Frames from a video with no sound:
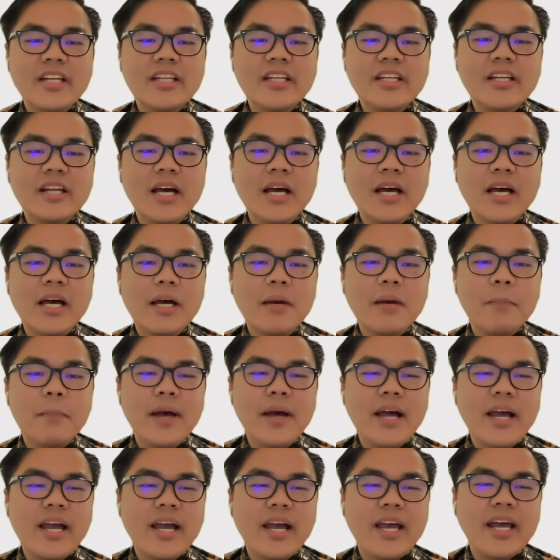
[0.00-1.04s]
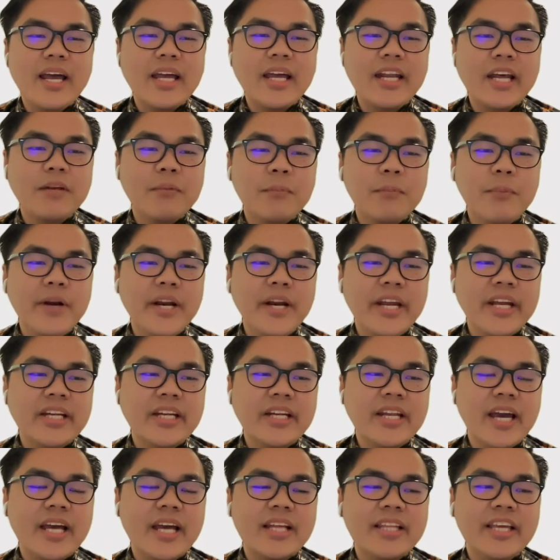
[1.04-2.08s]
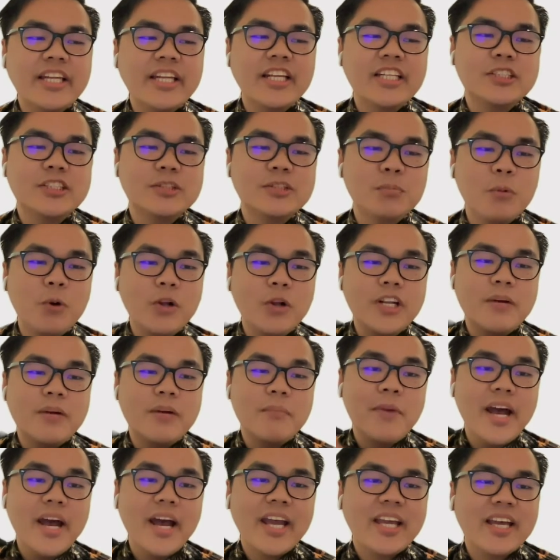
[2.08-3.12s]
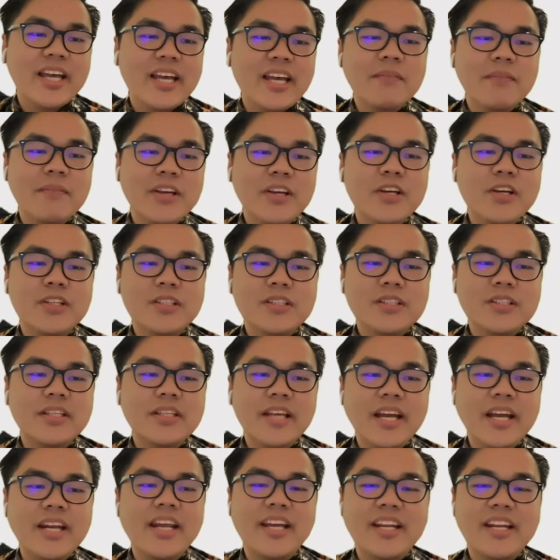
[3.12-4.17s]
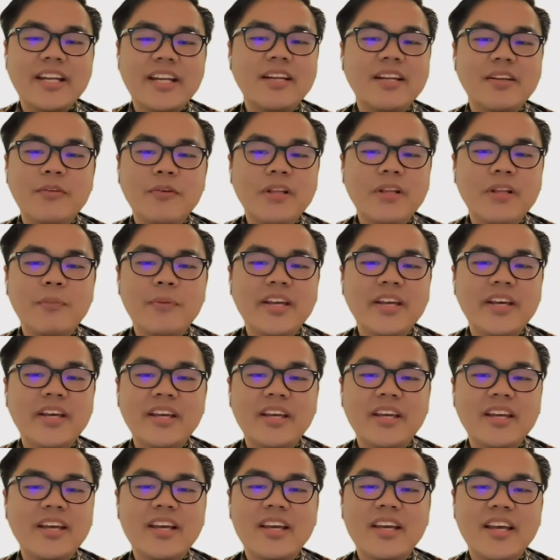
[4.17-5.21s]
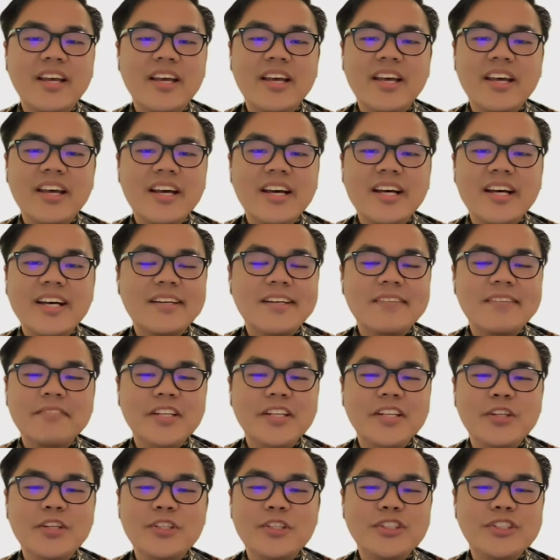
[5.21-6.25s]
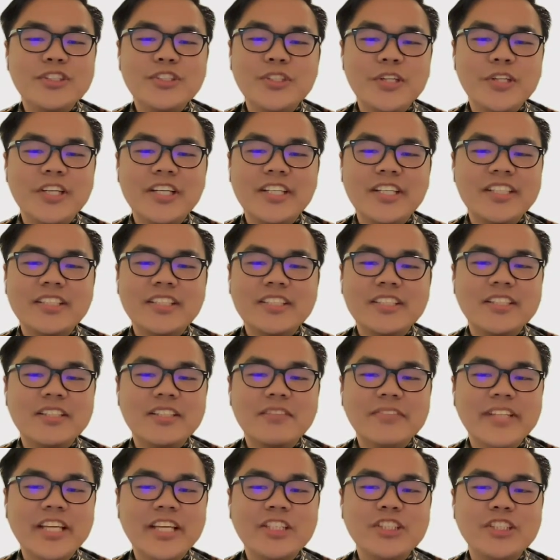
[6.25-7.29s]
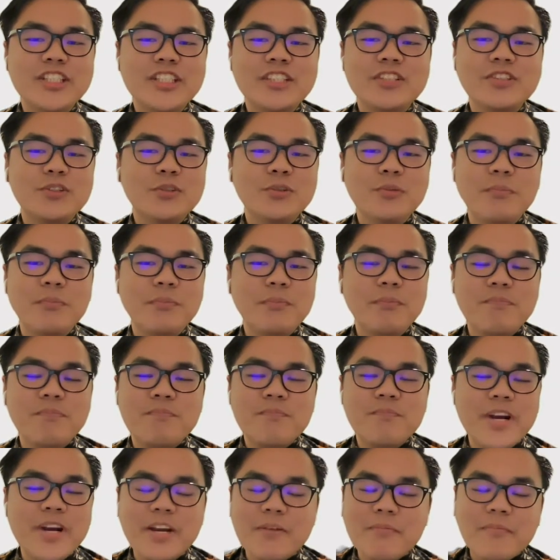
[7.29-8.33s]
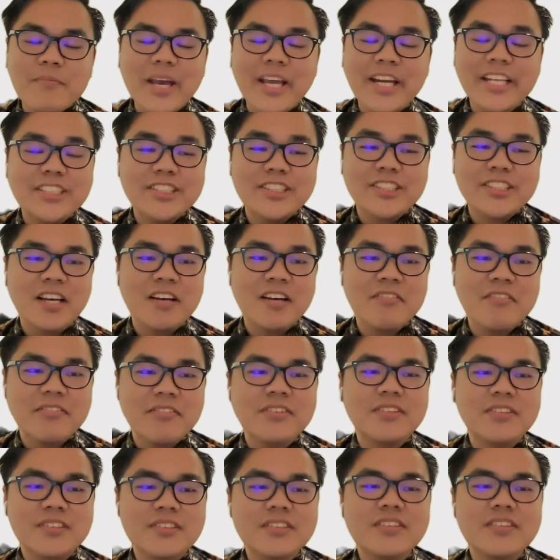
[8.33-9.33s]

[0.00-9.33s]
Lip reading: And then and then bring that in a smaller bag because and then it'll be reduce your temptation to bring many stuff.